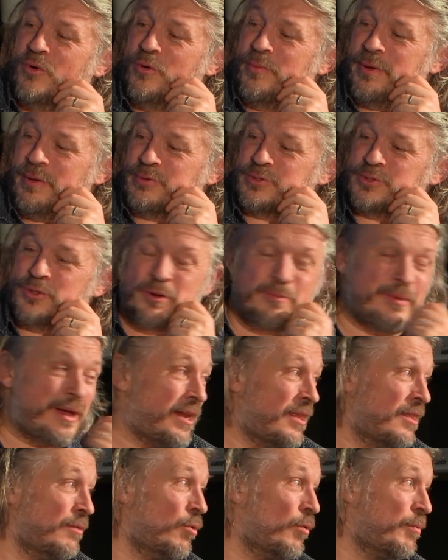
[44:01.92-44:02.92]
more people talk
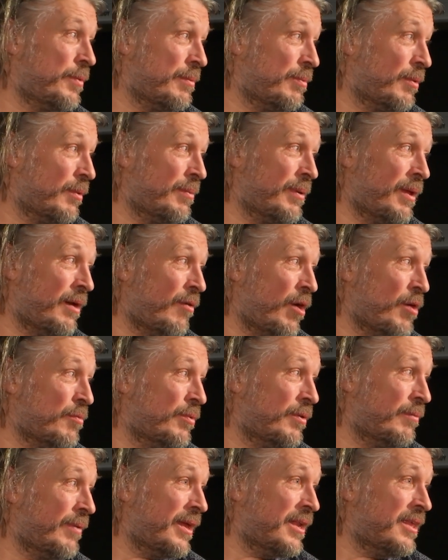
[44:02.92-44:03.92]
about it, the more people are
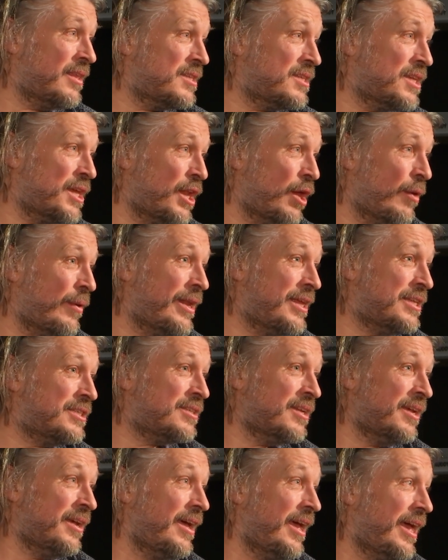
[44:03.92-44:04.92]
open about it. You know, it
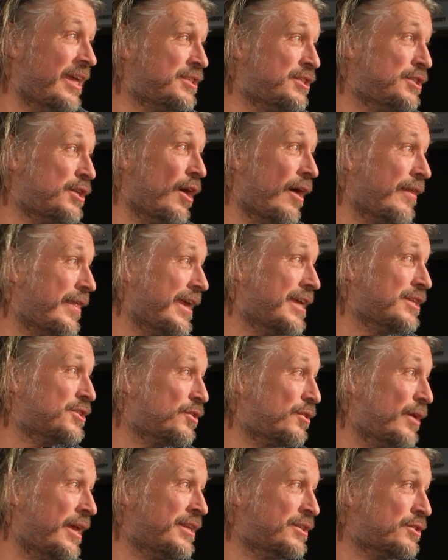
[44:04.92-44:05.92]
is. It's still. I think
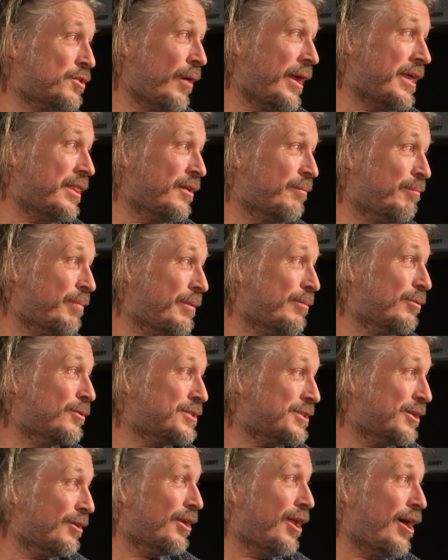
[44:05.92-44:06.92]
it's great that people are
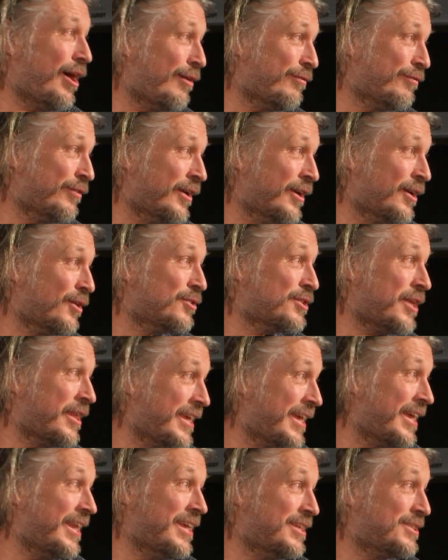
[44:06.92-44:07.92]
still laughing because I
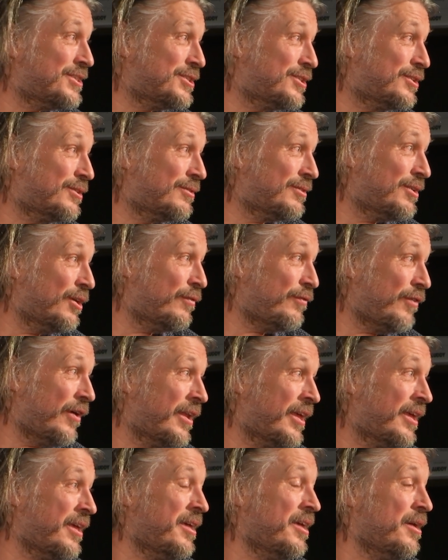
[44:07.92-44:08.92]
think it is still
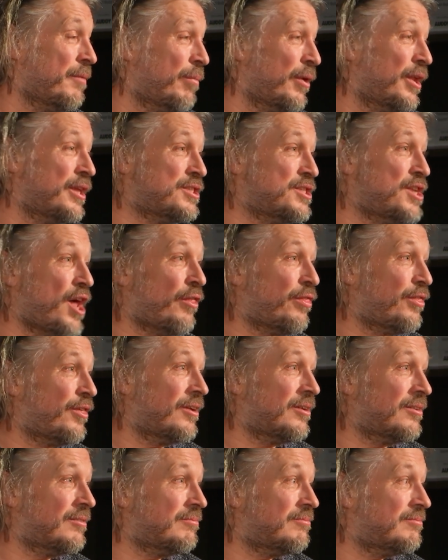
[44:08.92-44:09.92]
funny. But it's
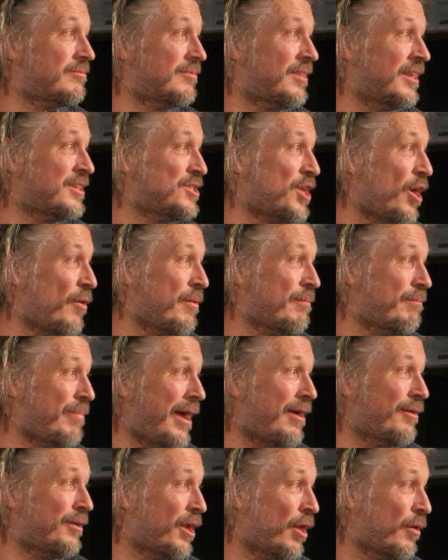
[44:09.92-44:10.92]
nothing. There's no
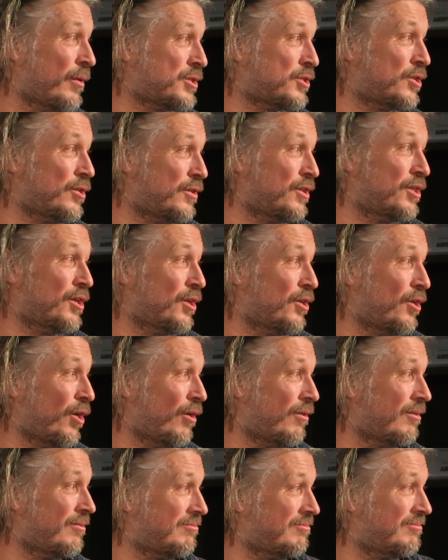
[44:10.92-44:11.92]
embarrassment. You know, it's good that you're
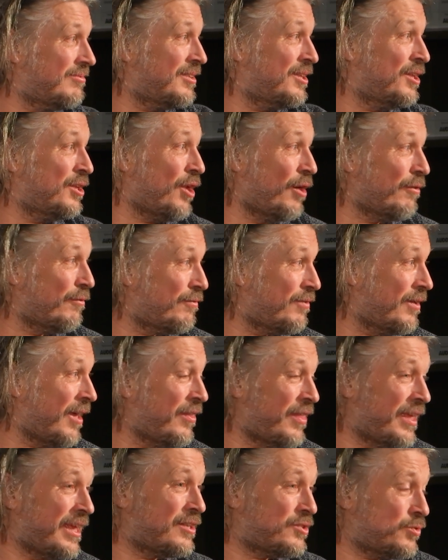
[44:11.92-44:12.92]
not. You don't.
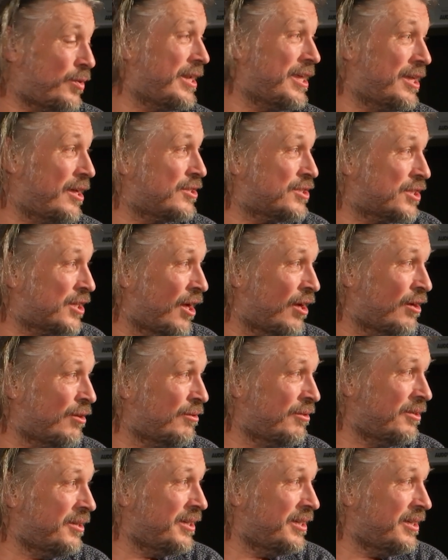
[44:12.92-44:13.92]
I think 20 years
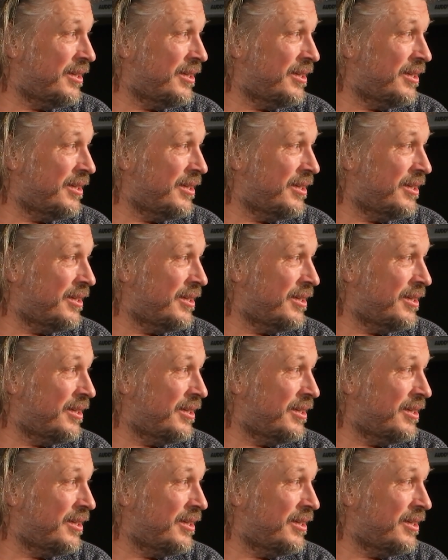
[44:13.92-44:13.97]
ago,